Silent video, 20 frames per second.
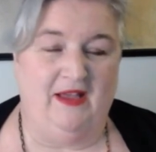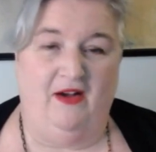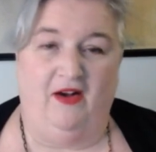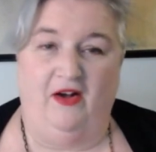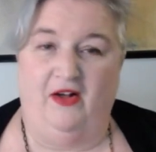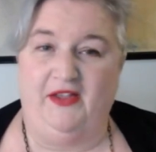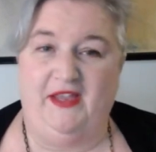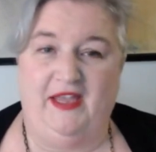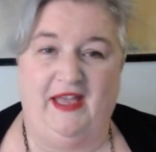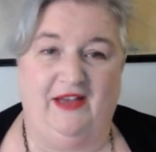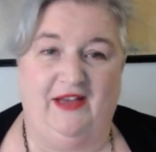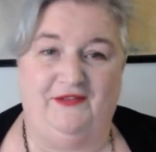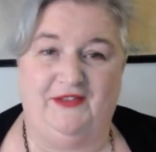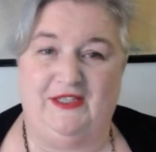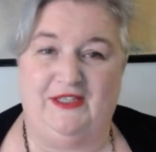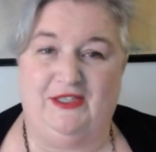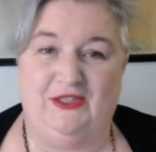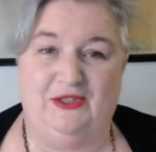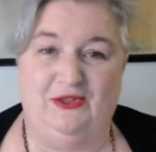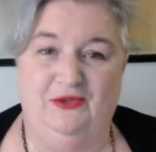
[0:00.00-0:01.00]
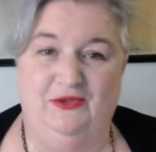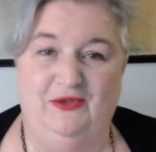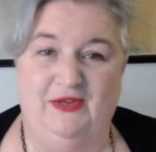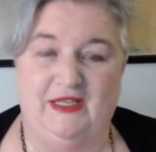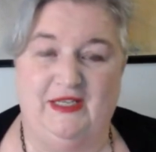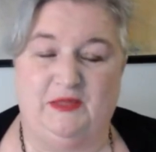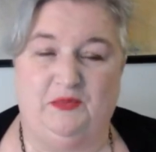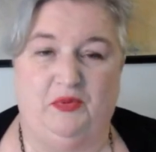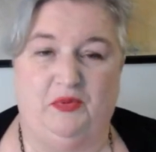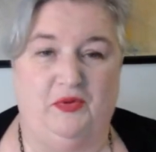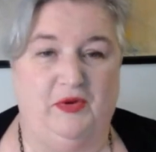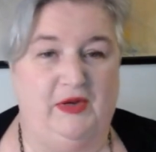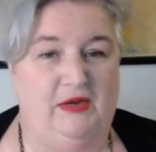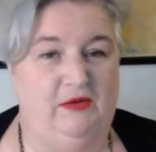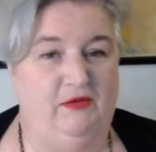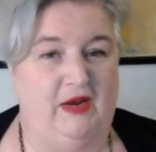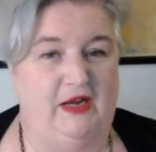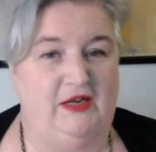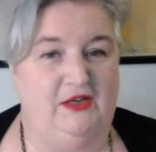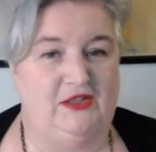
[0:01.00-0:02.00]
All you have to do is
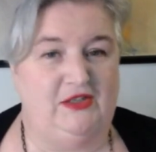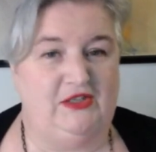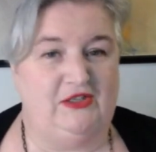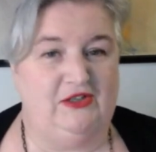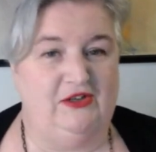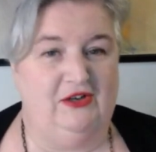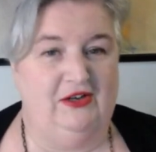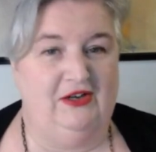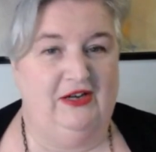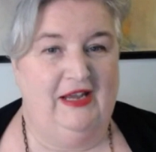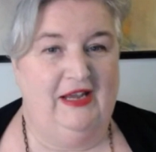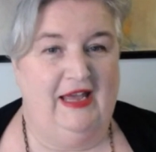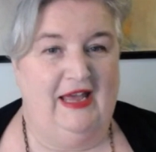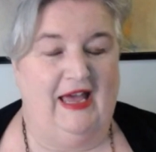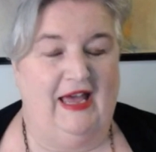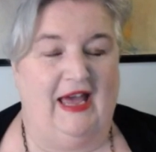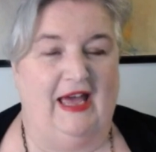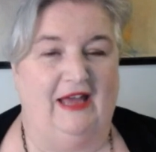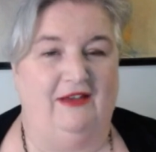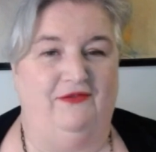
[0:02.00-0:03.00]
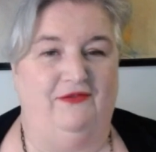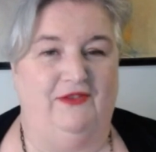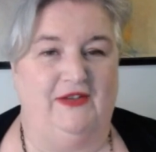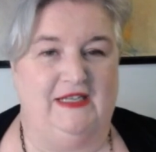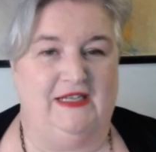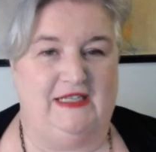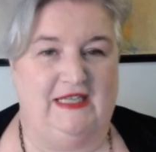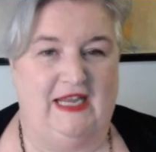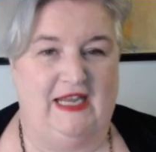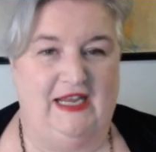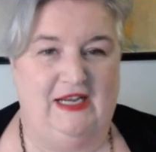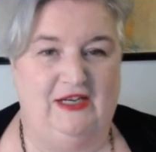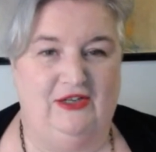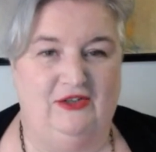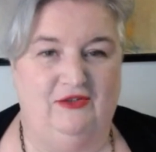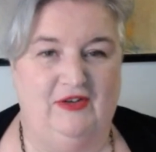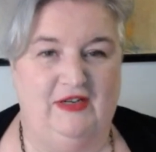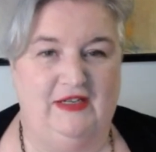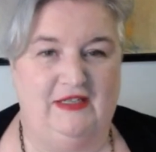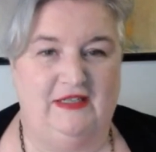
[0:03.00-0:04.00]
pre-register at
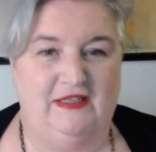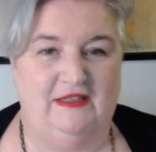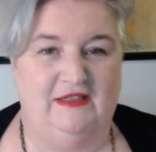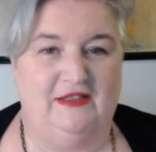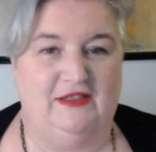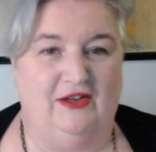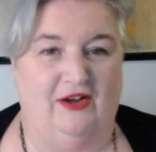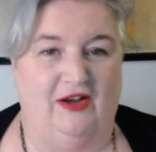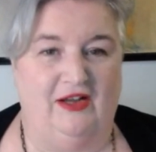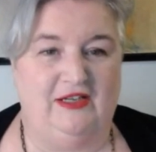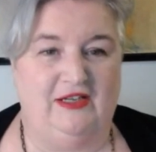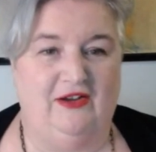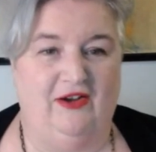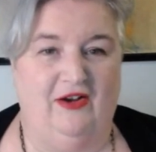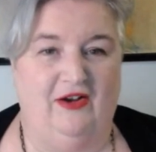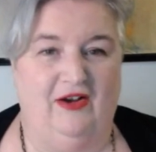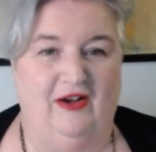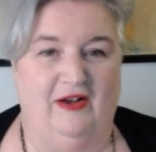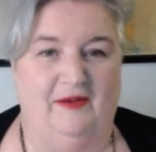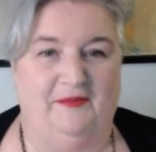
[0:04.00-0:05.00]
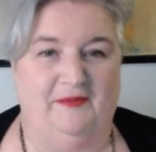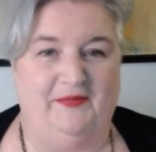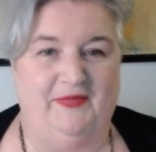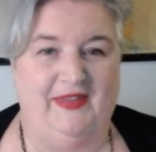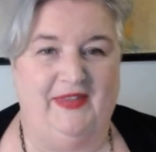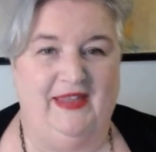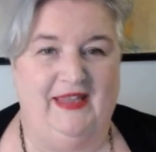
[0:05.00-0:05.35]
Vintagerous.com.